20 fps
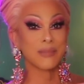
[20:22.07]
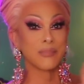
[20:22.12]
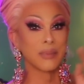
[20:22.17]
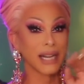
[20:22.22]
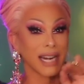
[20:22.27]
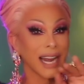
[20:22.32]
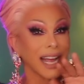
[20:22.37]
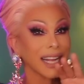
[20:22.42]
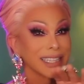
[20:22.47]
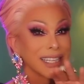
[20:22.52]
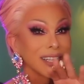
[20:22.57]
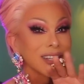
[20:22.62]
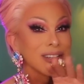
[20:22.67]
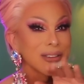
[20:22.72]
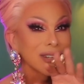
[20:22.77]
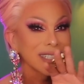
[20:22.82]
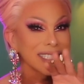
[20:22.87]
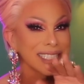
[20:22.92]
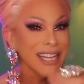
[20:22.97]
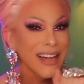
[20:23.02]
but like
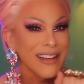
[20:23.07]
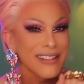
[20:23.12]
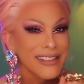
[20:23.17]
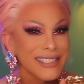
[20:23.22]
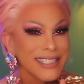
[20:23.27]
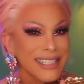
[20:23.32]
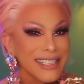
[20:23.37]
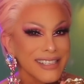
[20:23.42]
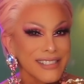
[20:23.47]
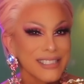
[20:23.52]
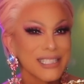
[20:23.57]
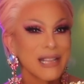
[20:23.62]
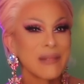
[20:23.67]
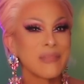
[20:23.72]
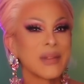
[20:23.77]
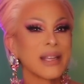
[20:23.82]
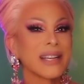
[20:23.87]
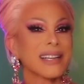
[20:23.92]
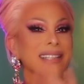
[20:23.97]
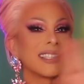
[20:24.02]
you could tell there's a little
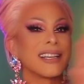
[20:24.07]
something.